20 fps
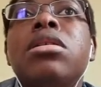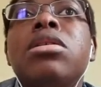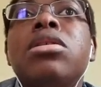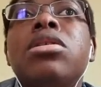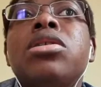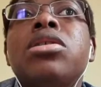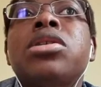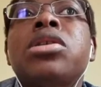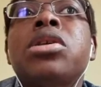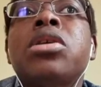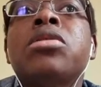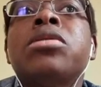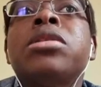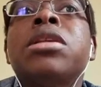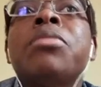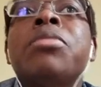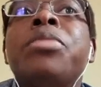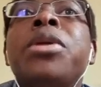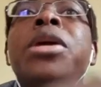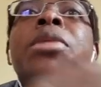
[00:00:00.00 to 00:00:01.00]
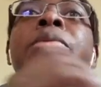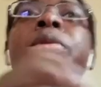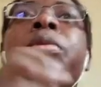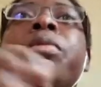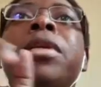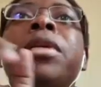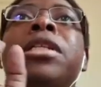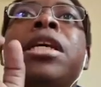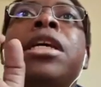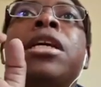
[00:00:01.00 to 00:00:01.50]
So some people would
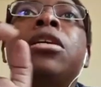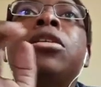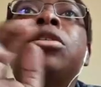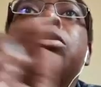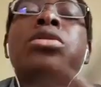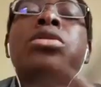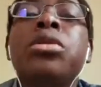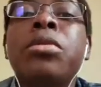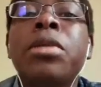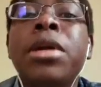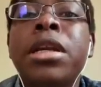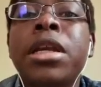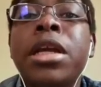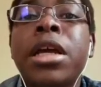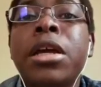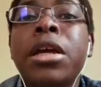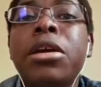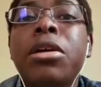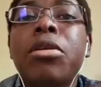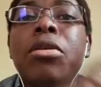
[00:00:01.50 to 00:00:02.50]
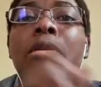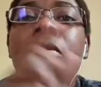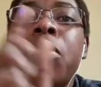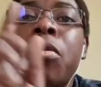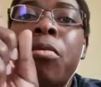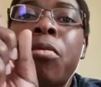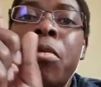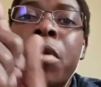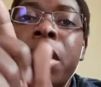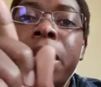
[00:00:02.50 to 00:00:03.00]
take 2 a day or
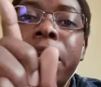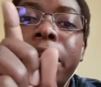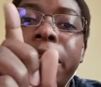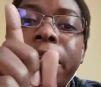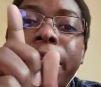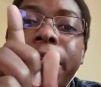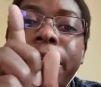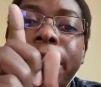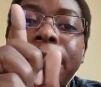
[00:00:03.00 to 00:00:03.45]
1 a day.